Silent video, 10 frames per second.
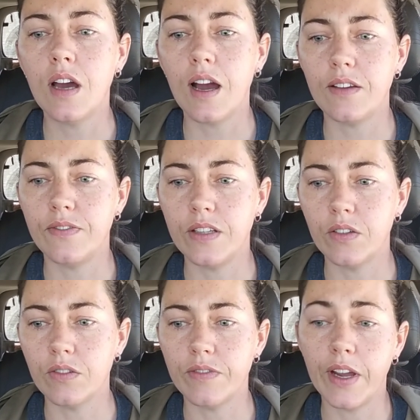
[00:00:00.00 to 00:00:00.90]
I
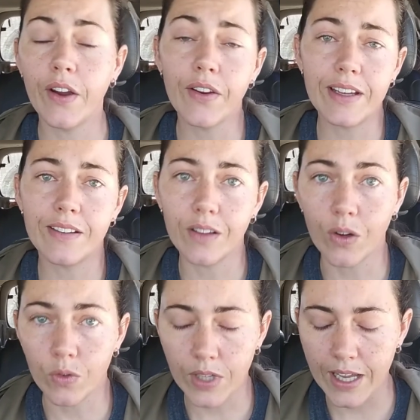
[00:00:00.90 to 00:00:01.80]
feel very
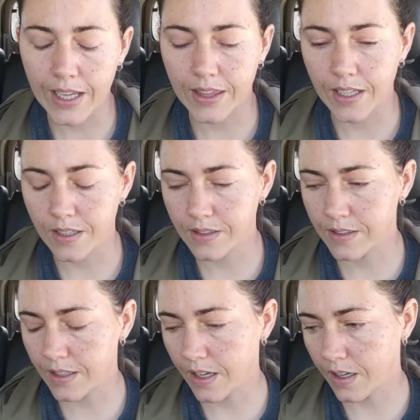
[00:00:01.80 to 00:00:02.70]
alone in
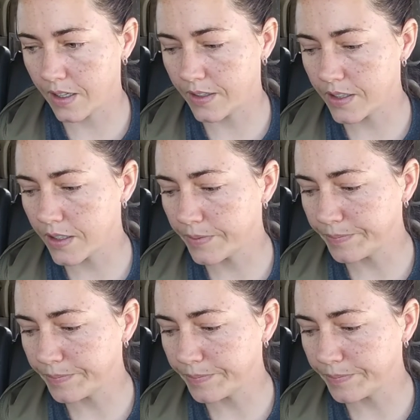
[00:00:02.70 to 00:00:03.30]
this, and